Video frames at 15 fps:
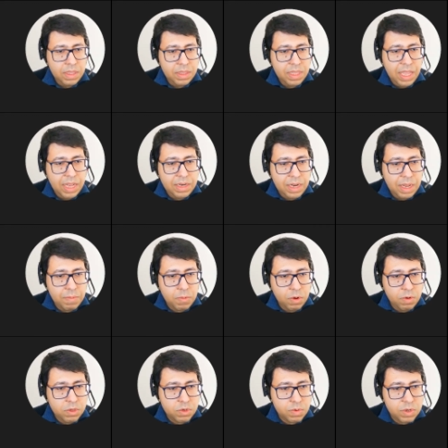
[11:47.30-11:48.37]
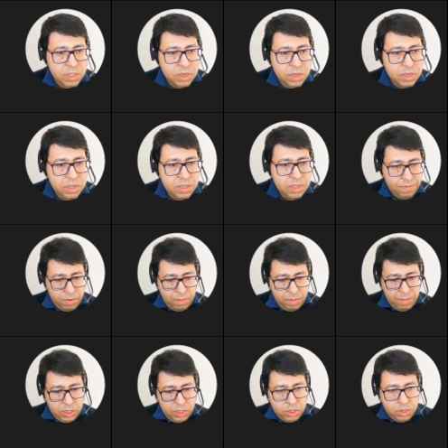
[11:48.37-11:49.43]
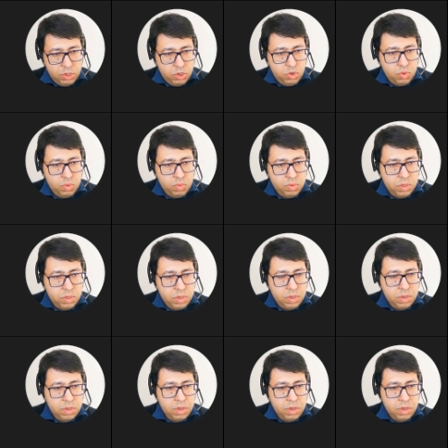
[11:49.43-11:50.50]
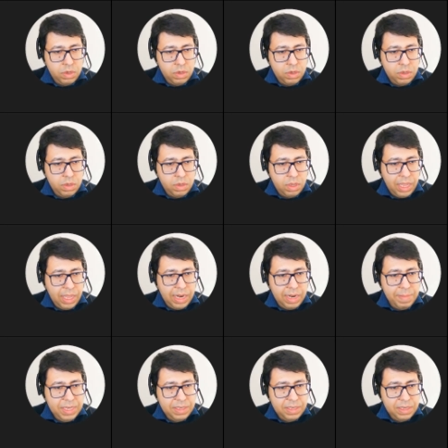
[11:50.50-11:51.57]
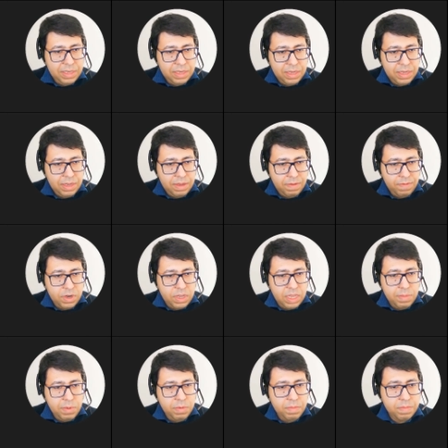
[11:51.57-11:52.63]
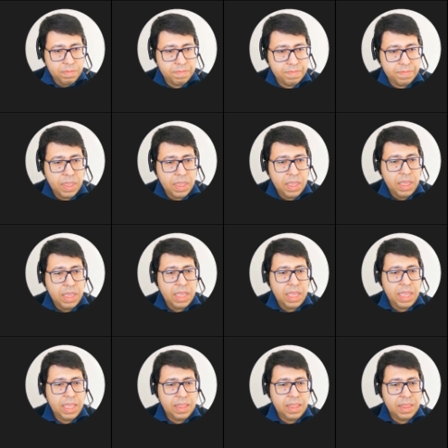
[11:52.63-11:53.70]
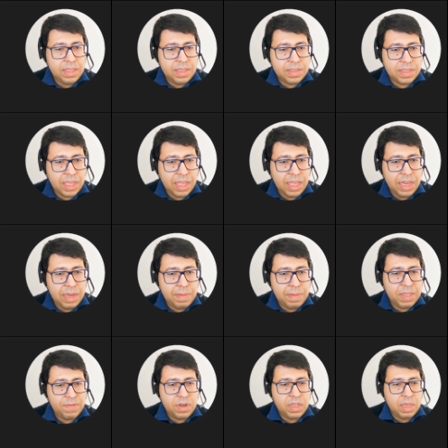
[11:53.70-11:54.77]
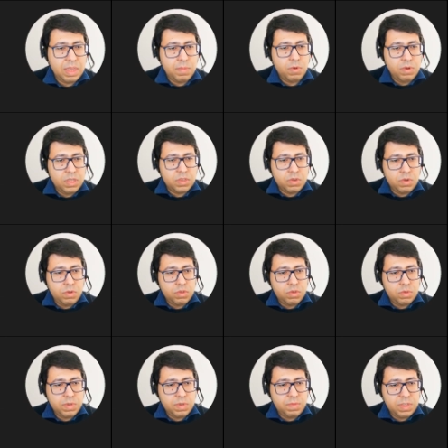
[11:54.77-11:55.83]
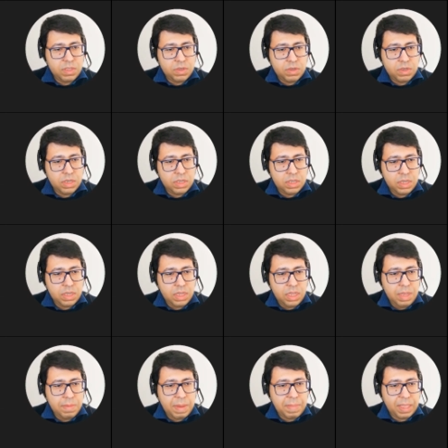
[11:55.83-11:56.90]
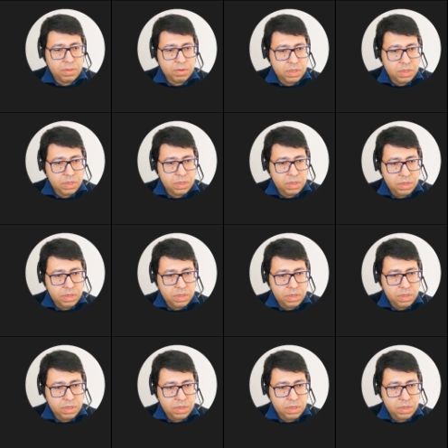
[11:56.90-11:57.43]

Then I'm going to return this information to the element variable, and this element variable is going to be returned in my method.